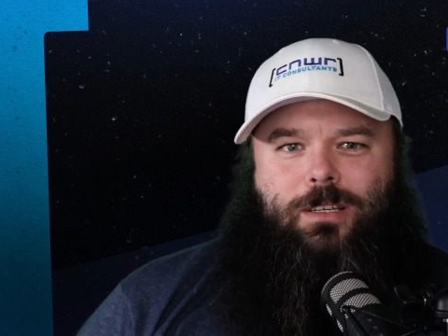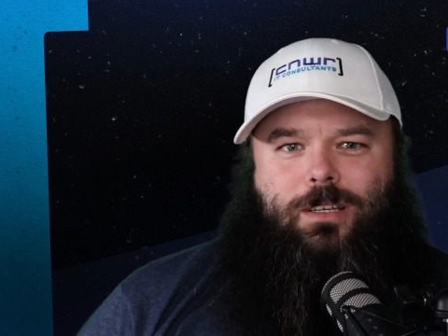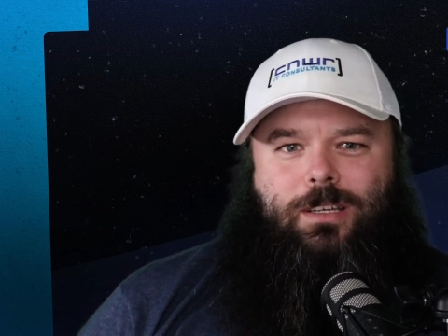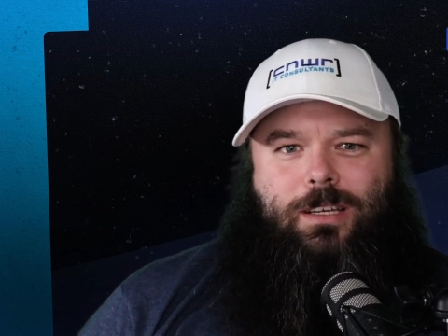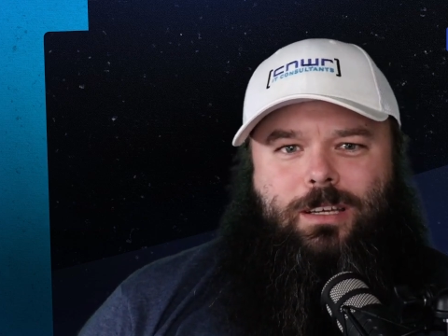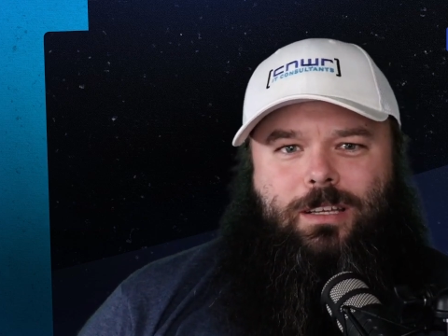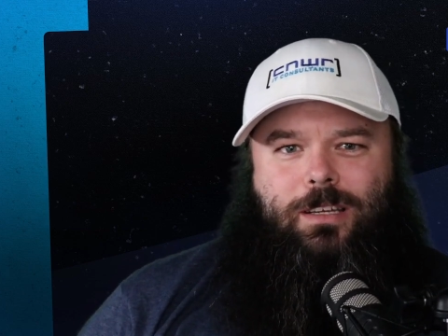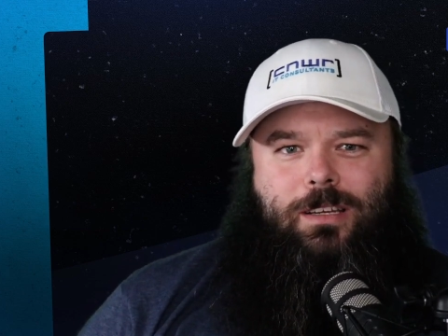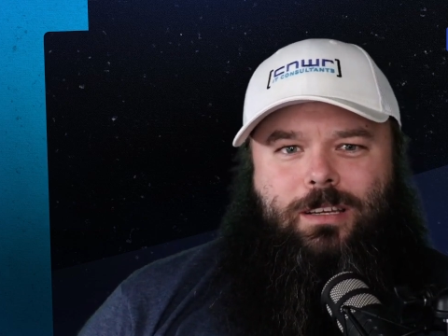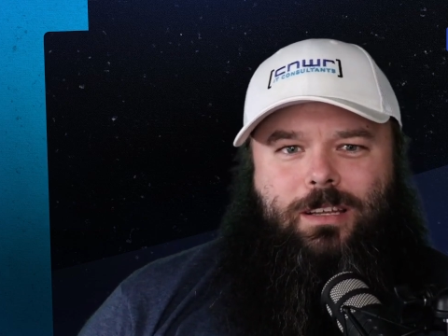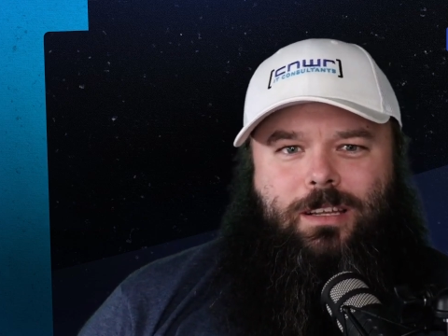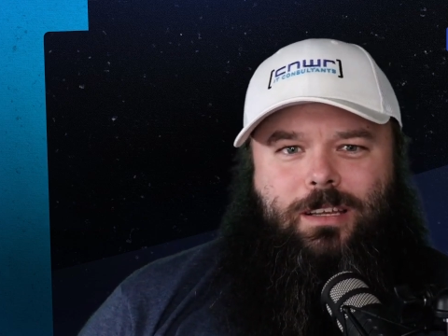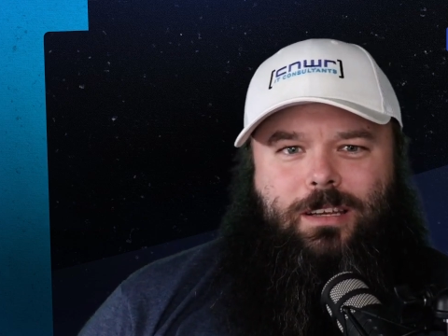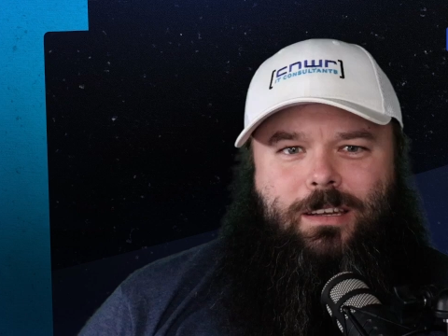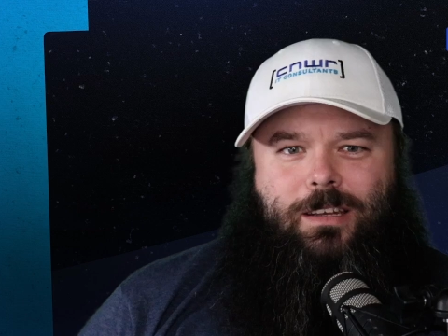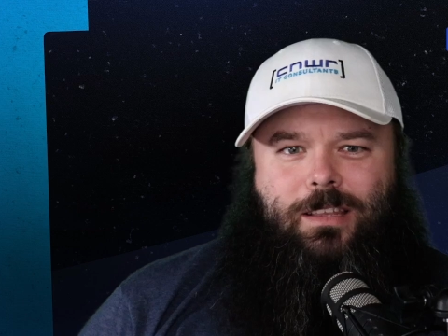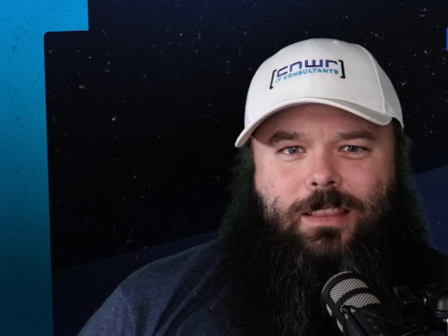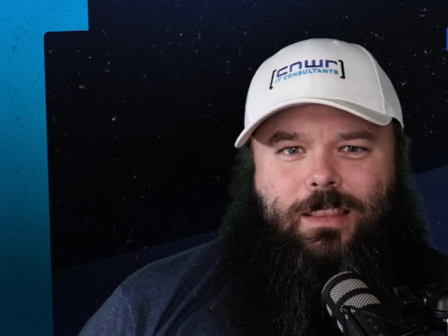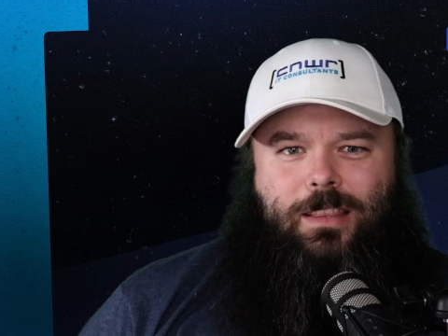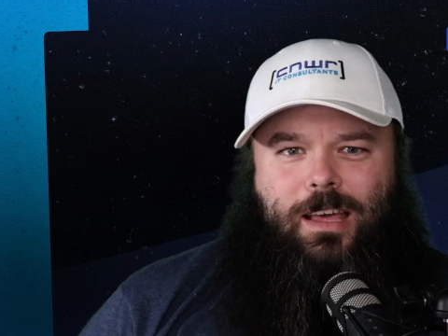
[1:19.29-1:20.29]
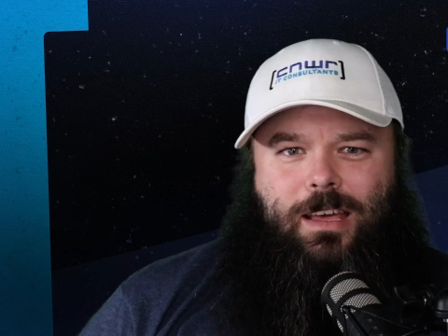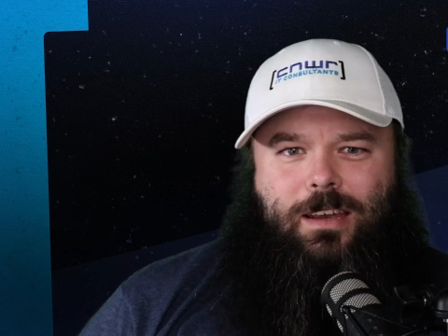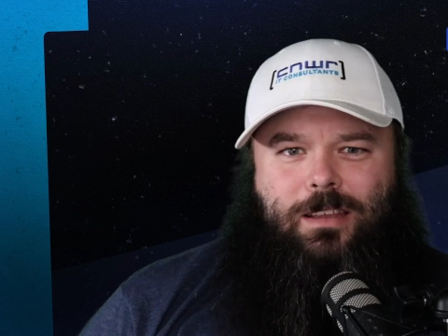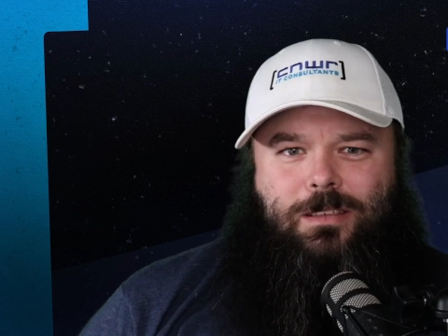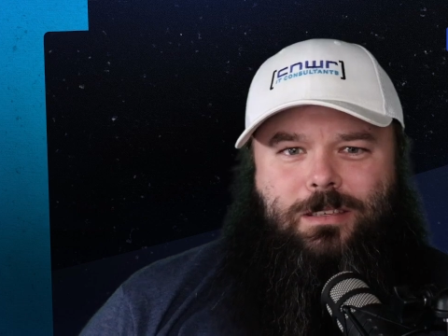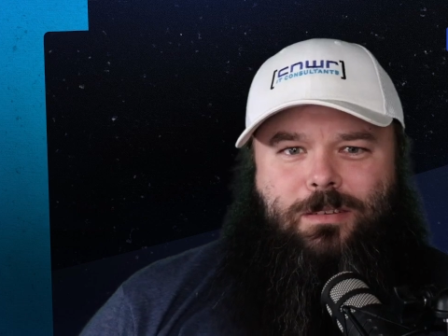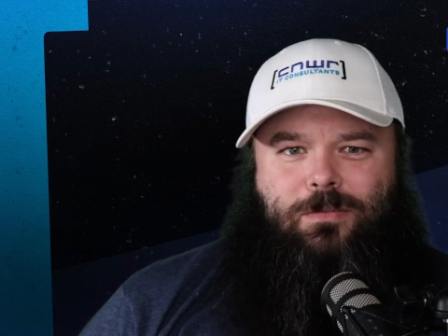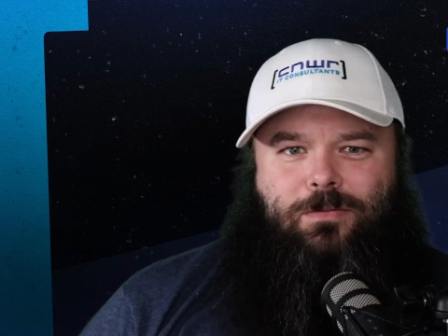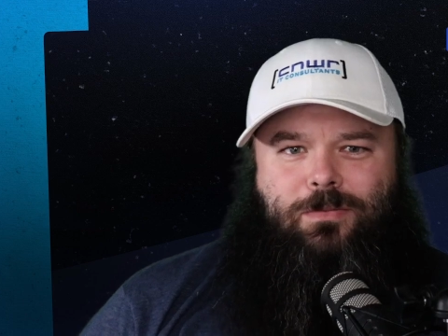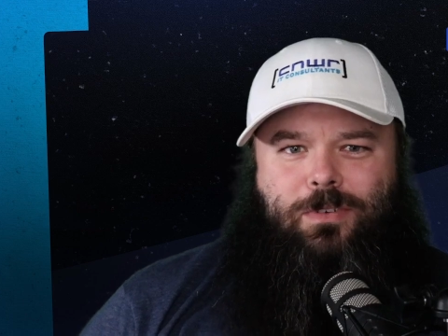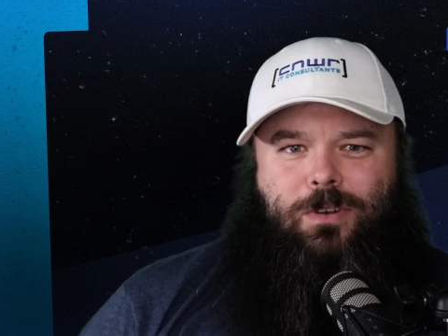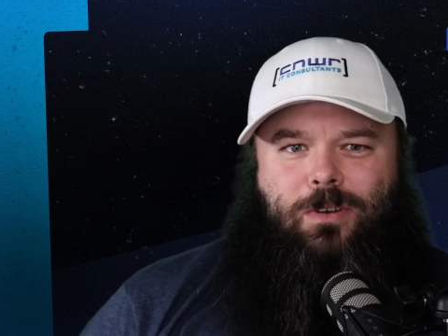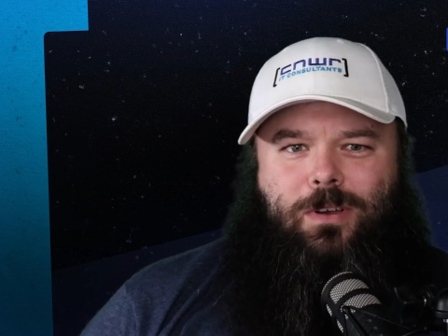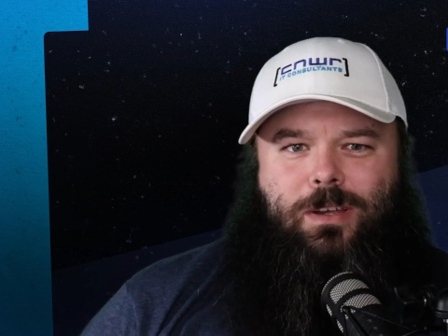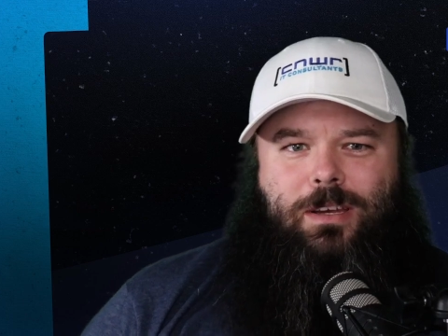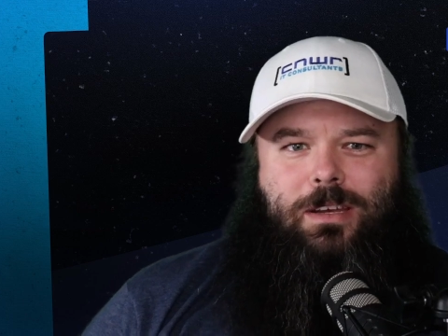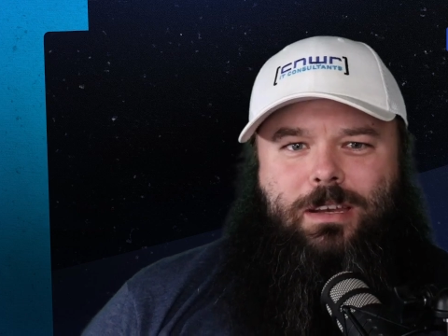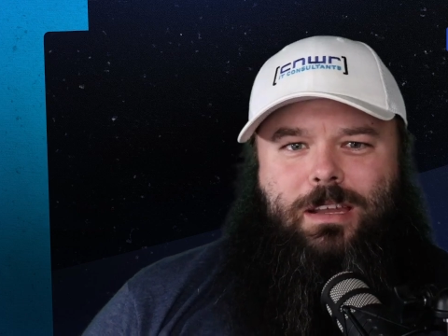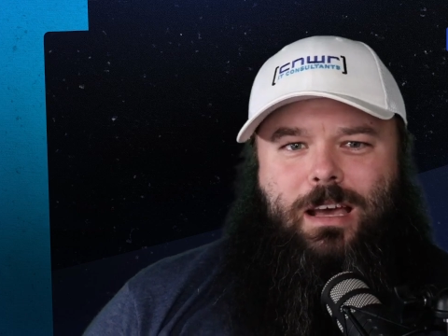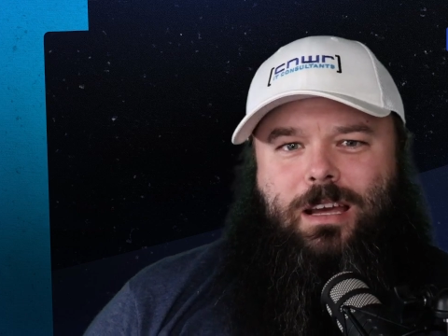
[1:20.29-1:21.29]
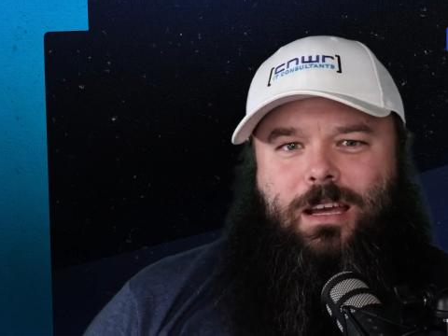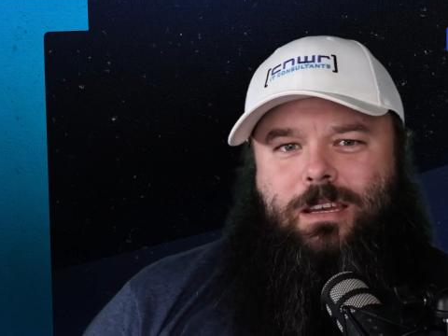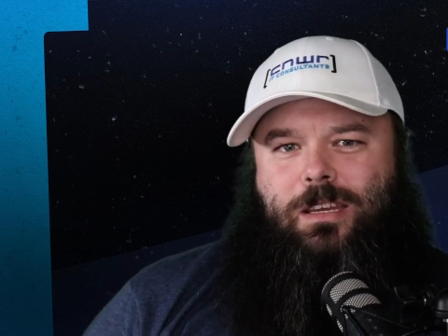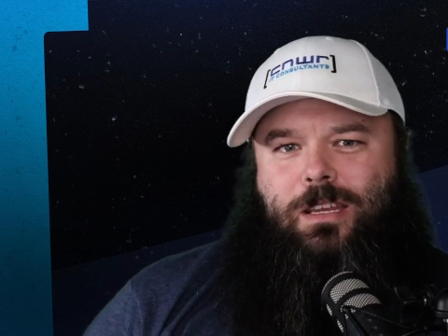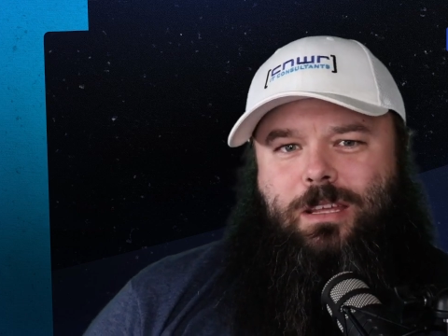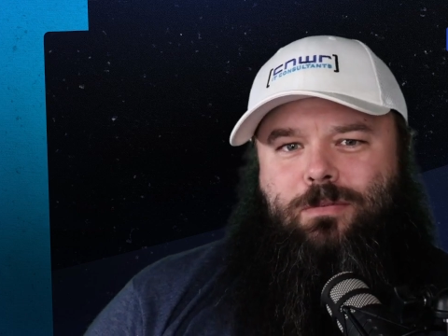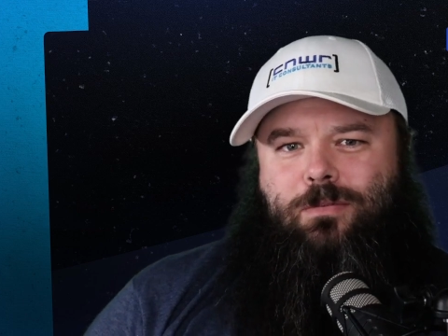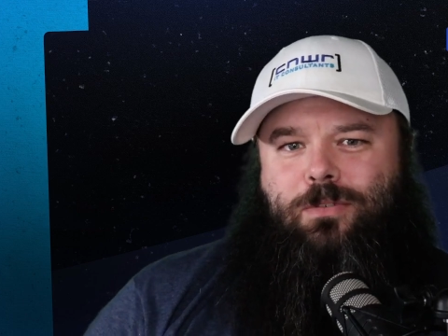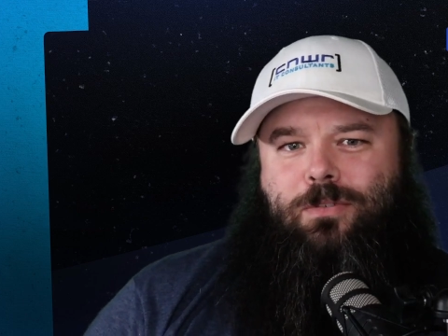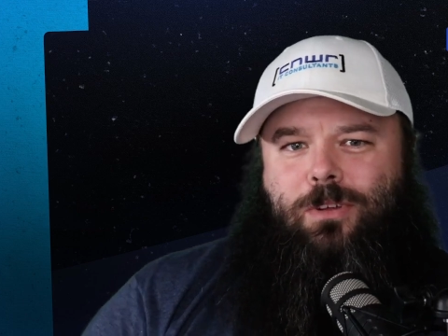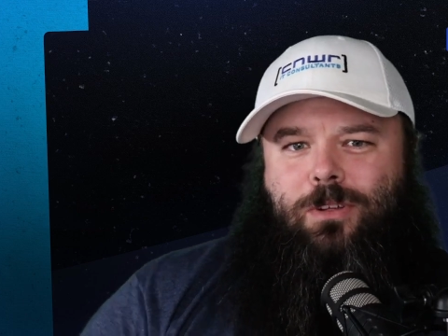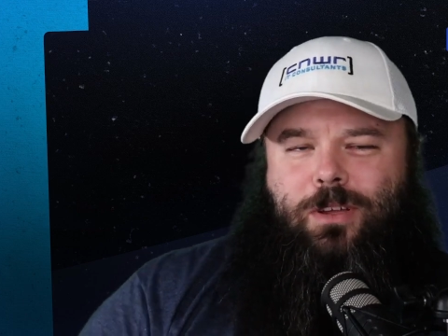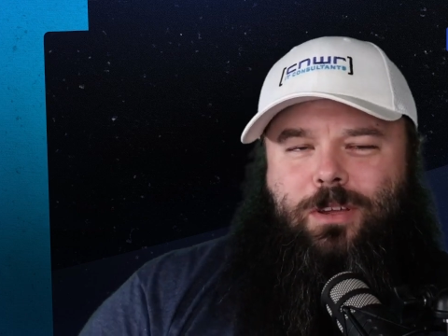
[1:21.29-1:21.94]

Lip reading: and that is a very non-default